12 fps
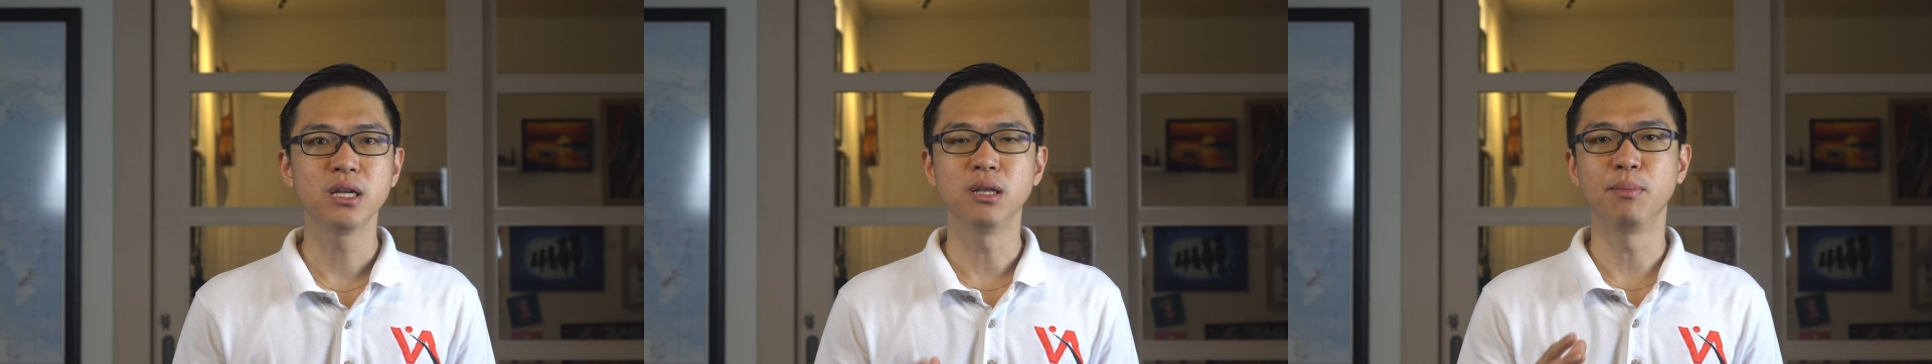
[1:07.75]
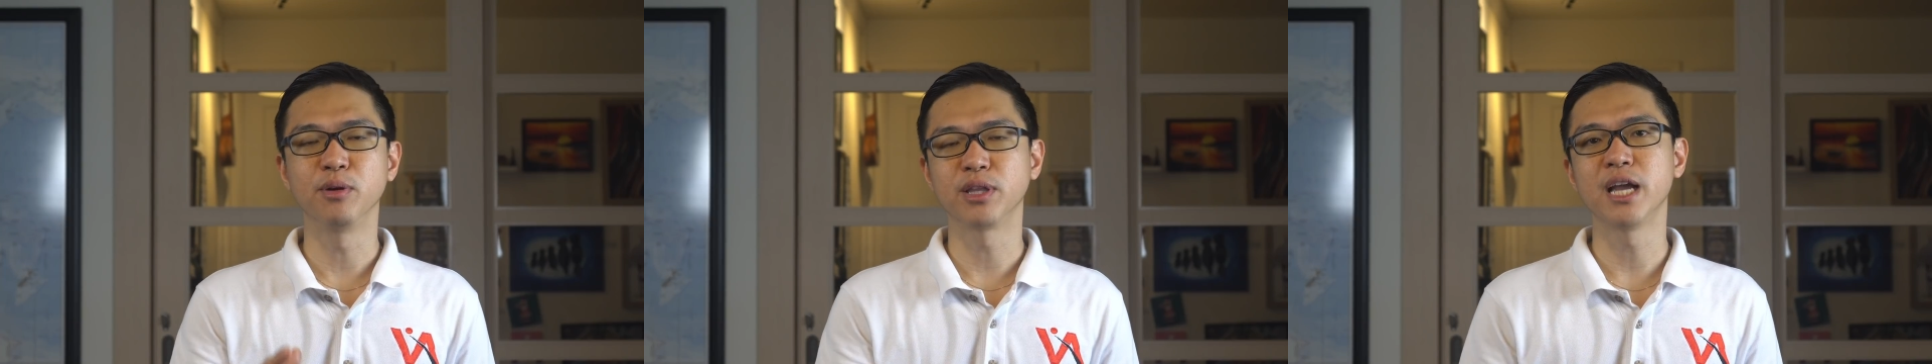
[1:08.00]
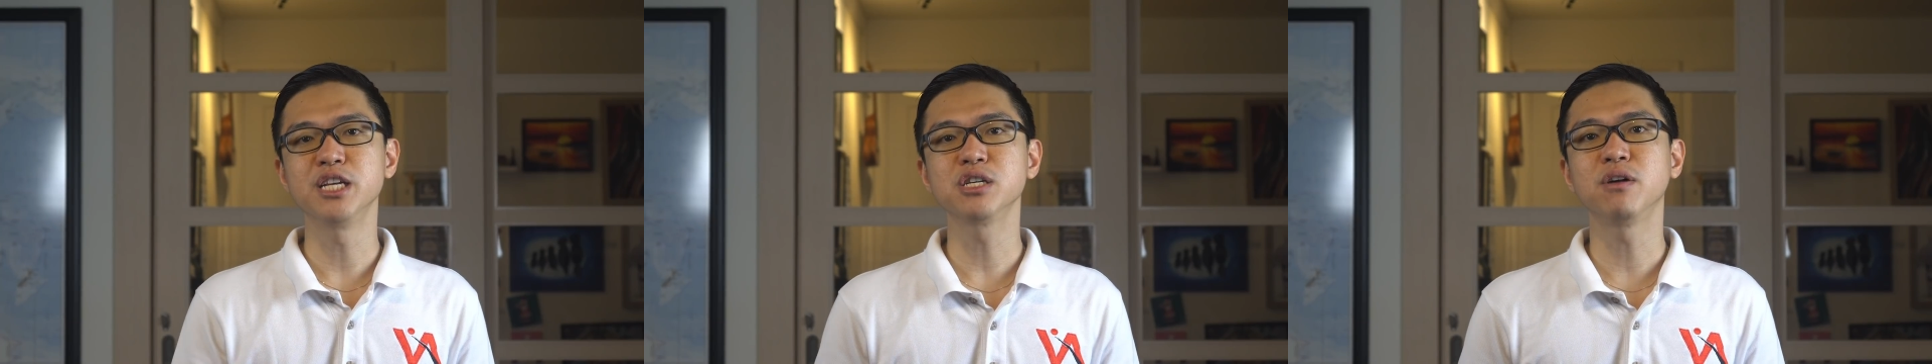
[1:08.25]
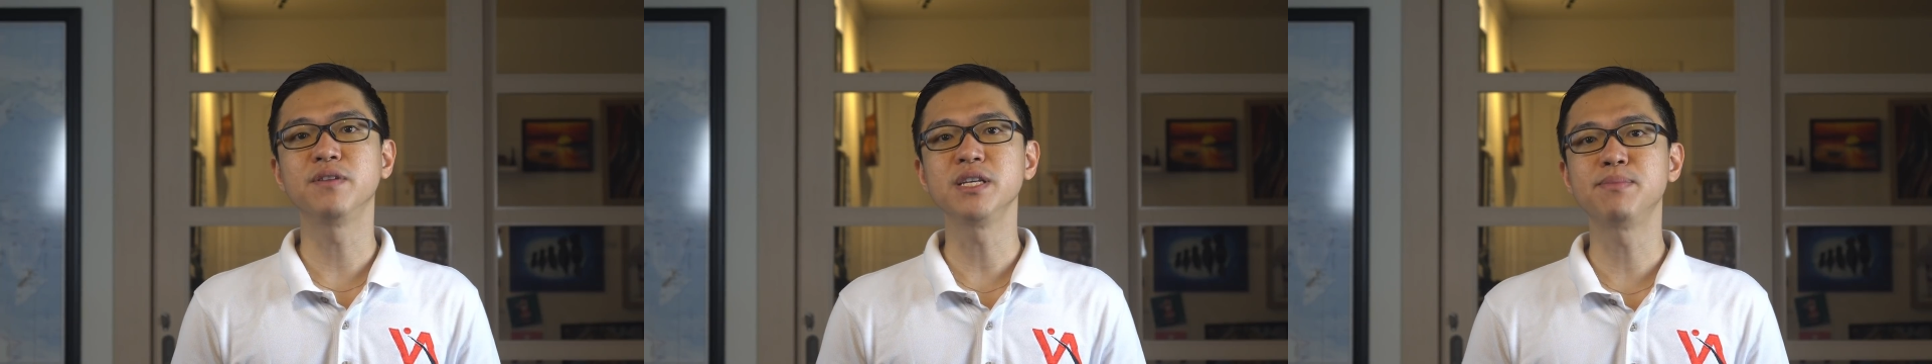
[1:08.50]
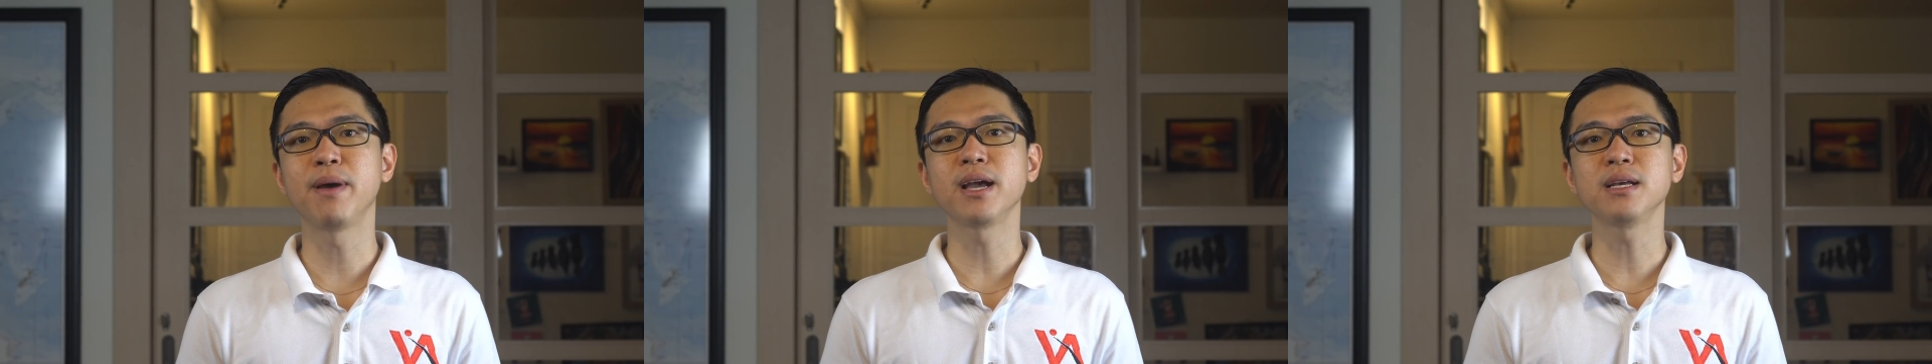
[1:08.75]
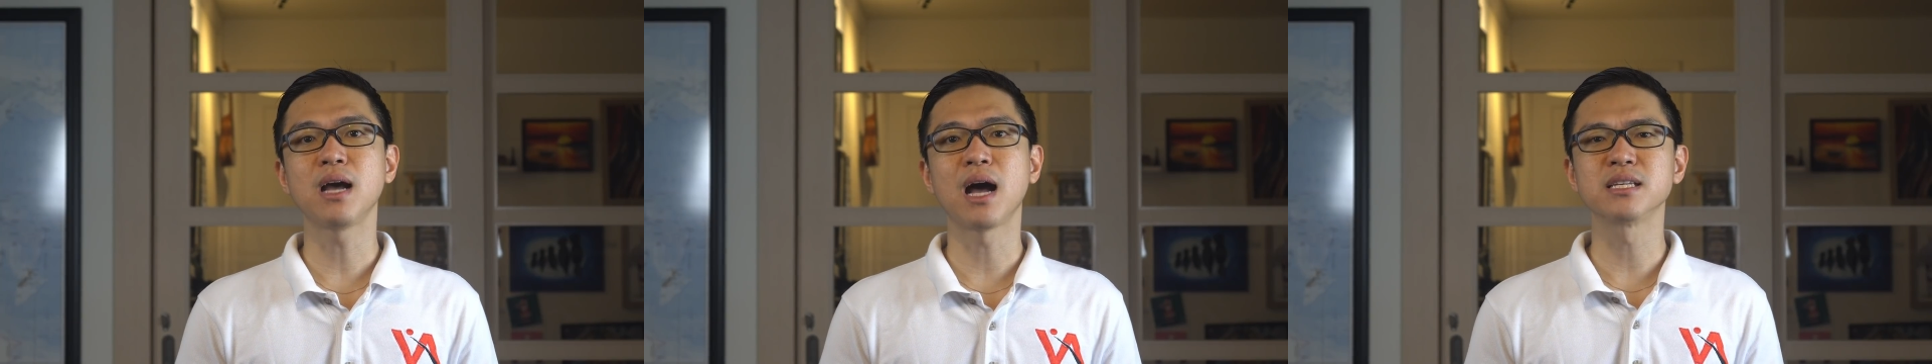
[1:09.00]
the potential of these
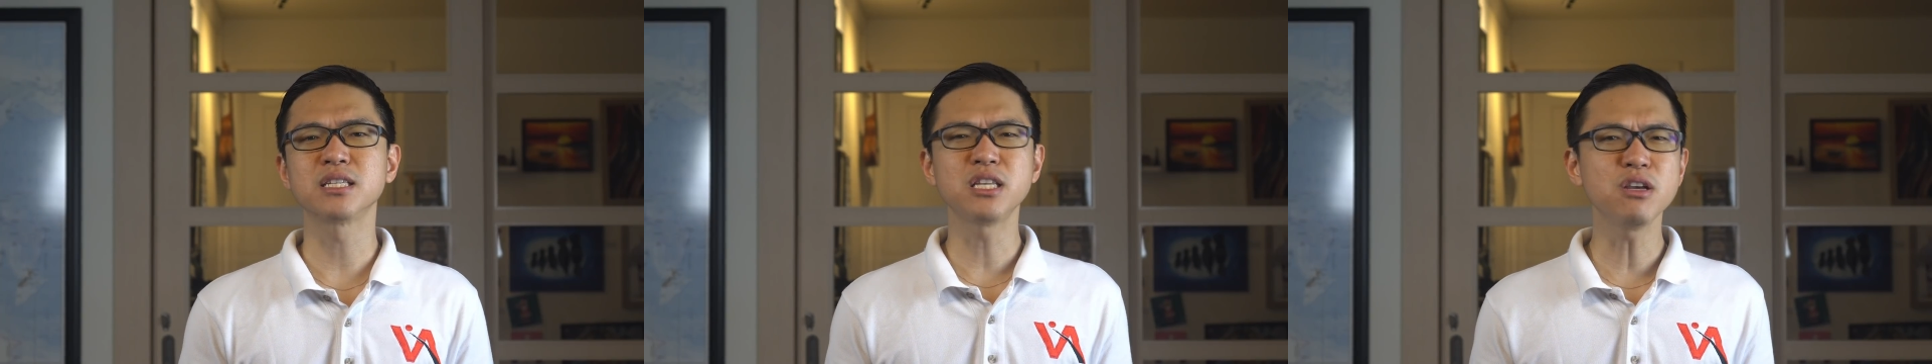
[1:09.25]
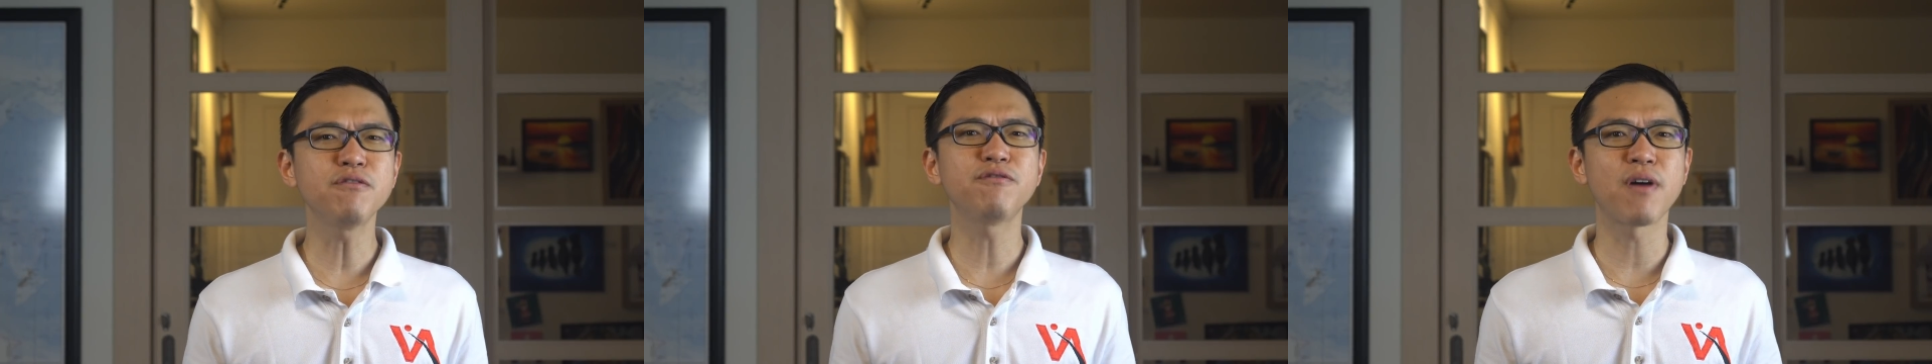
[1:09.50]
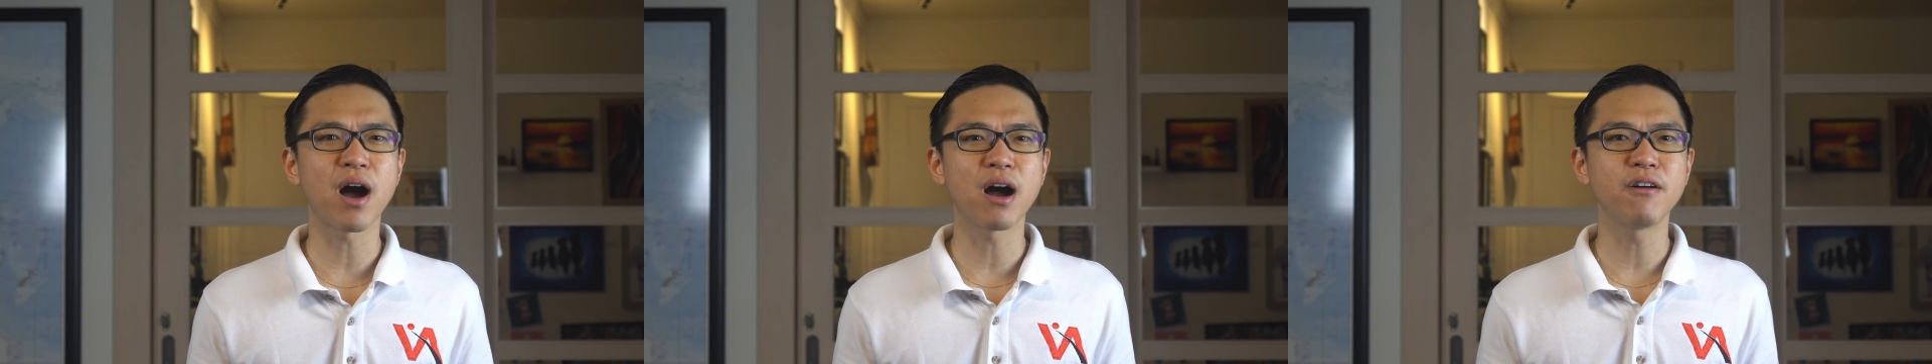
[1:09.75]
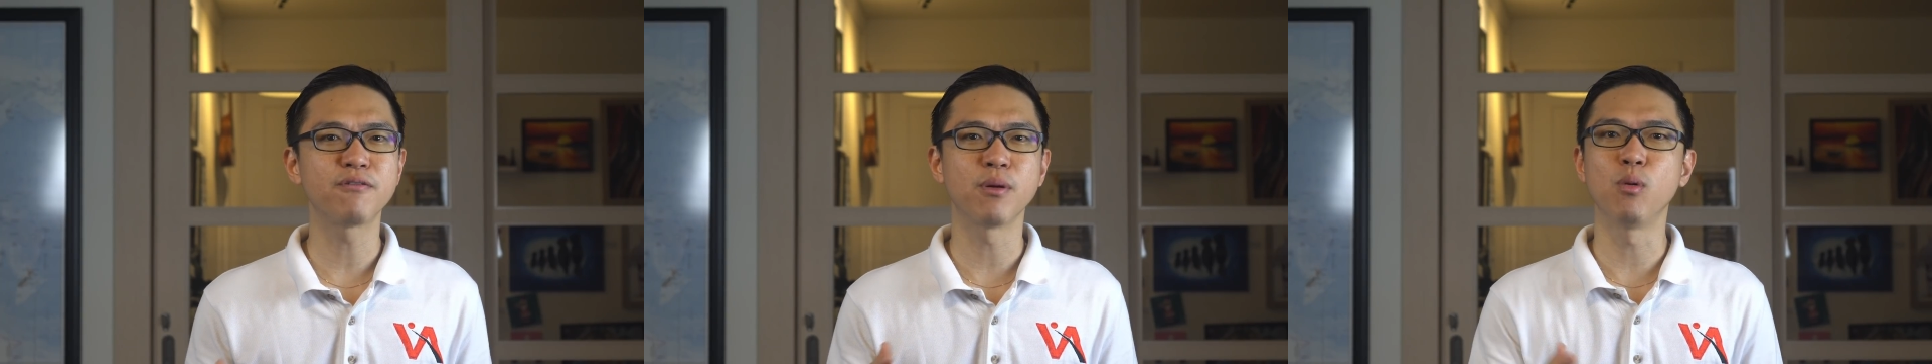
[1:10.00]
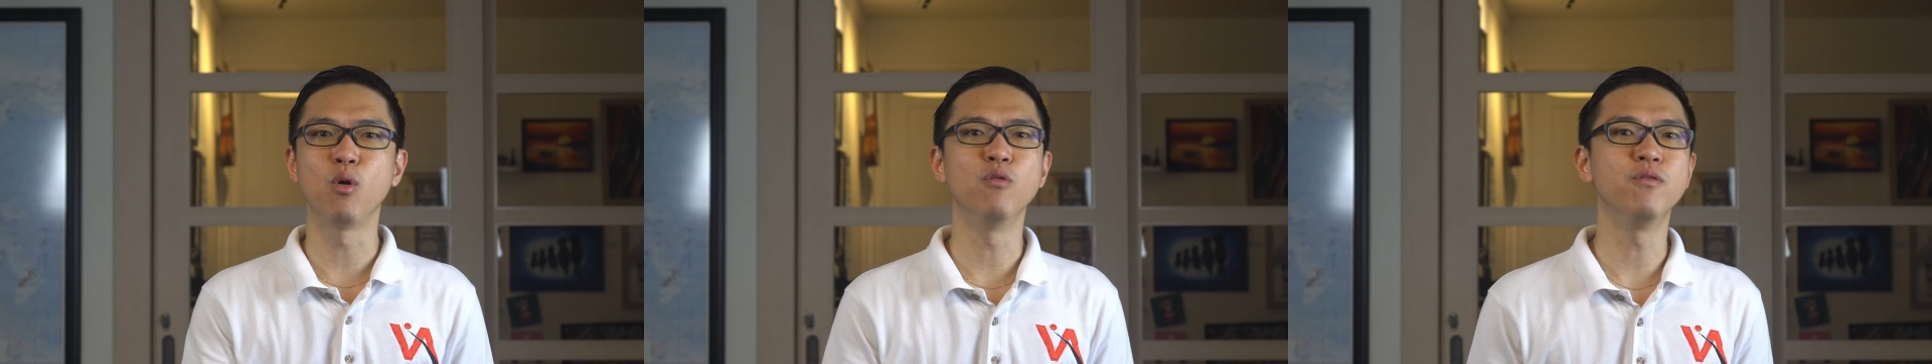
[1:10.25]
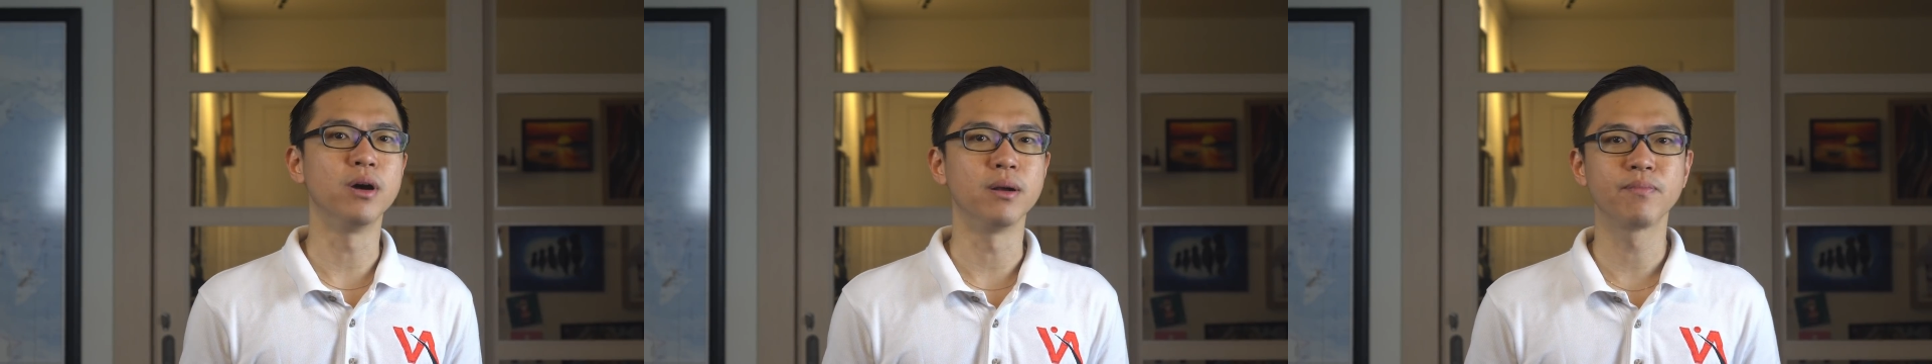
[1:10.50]
banks are still far from
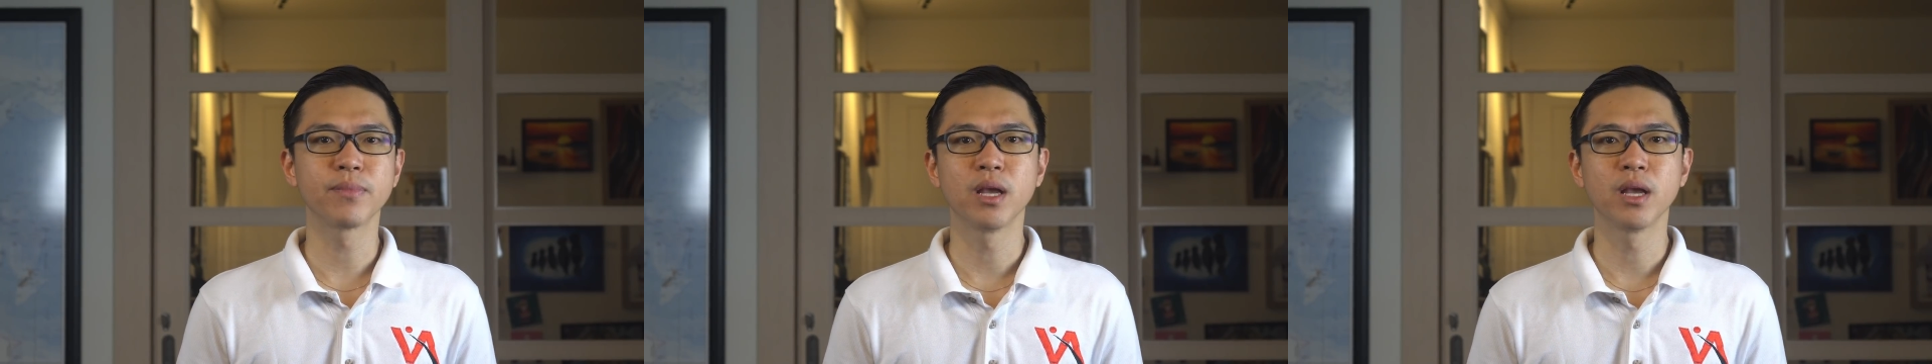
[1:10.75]
over.